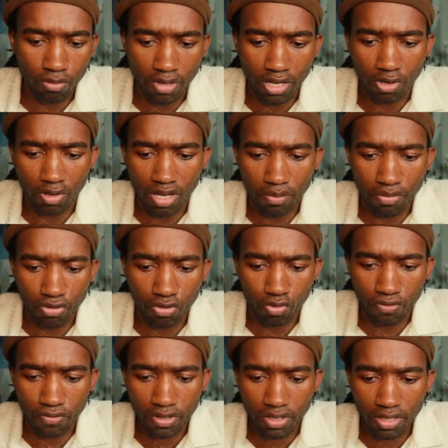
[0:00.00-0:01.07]
or manually
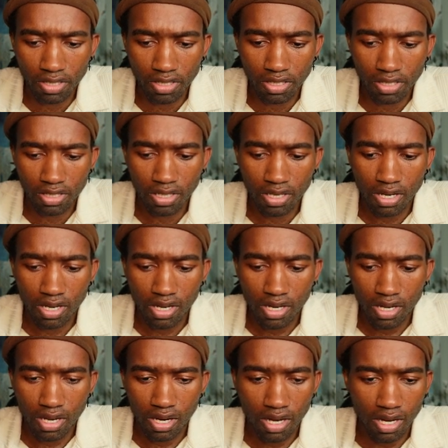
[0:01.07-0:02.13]
approve this.
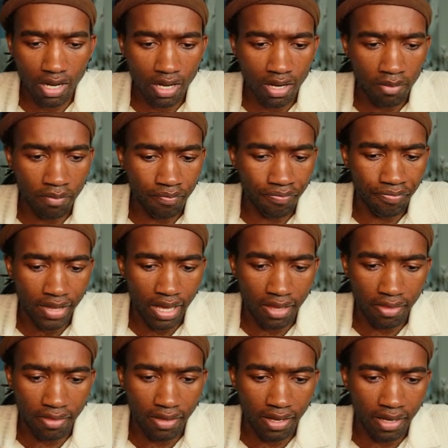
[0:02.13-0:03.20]
And
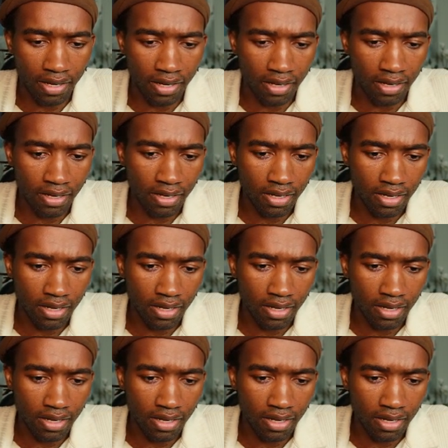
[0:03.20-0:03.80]
then